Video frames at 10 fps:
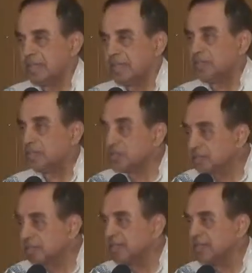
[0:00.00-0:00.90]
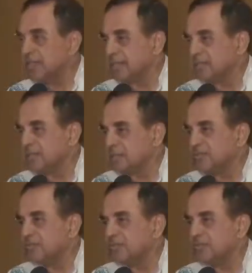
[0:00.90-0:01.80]
like most Indian
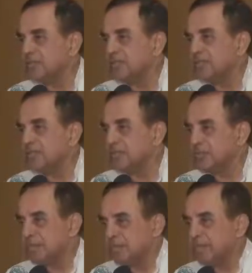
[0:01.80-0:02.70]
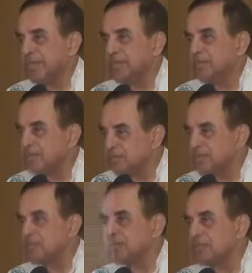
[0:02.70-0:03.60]
intellectuals do. But he went back to
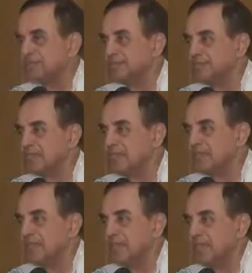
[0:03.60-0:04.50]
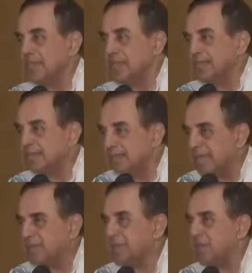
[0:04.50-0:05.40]
the original.
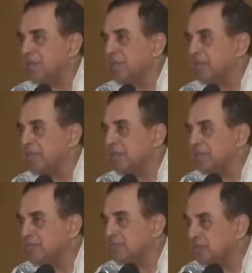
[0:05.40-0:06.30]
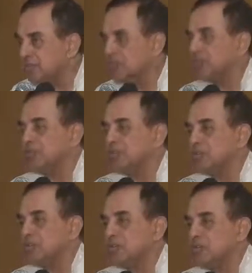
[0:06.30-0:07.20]
And that's what we need to do
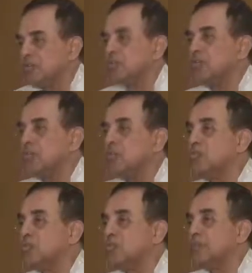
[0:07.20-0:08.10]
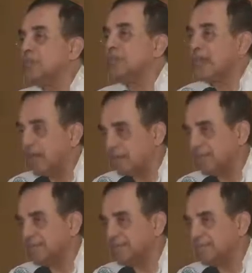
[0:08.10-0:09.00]
to know who we
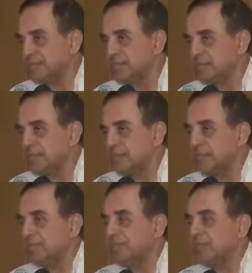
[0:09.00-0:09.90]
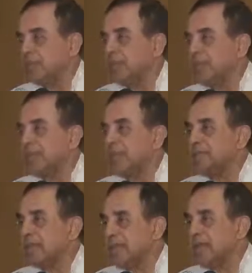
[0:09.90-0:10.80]
are before we
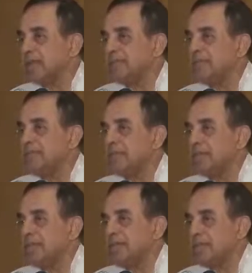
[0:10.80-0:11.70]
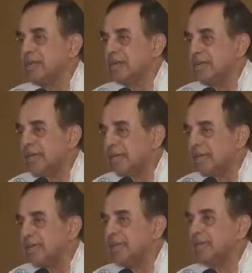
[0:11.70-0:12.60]
can become
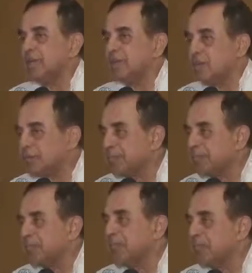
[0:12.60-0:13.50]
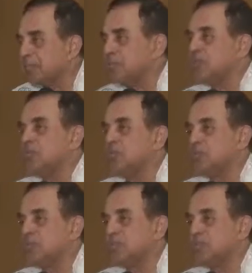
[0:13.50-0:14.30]
a corporate Hindu,